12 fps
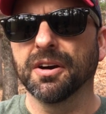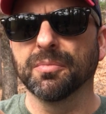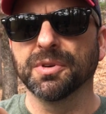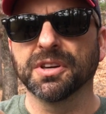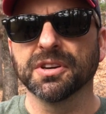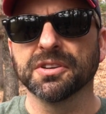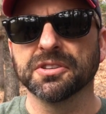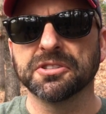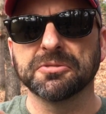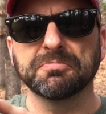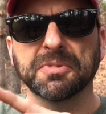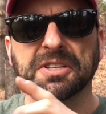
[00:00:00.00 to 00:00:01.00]

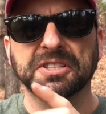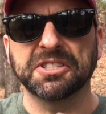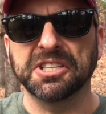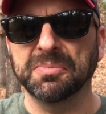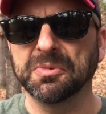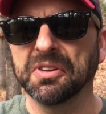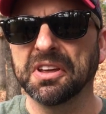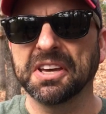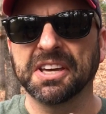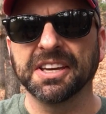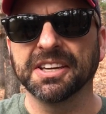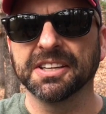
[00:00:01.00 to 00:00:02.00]
because it seemed
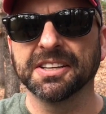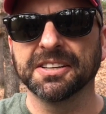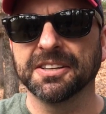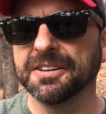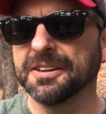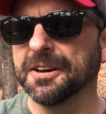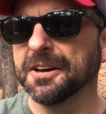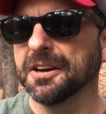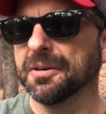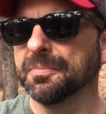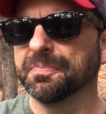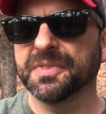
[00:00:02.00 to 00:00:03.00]
like it
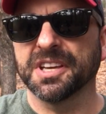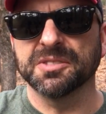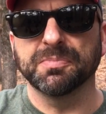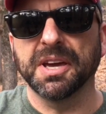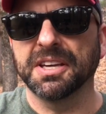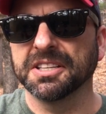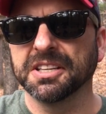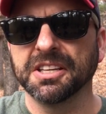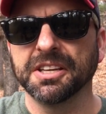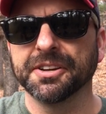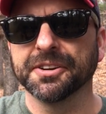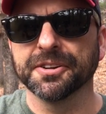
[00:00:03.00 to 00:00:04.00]
has baked in a
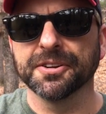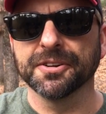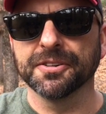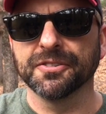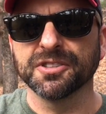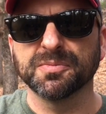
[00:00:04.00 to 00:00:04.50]
year.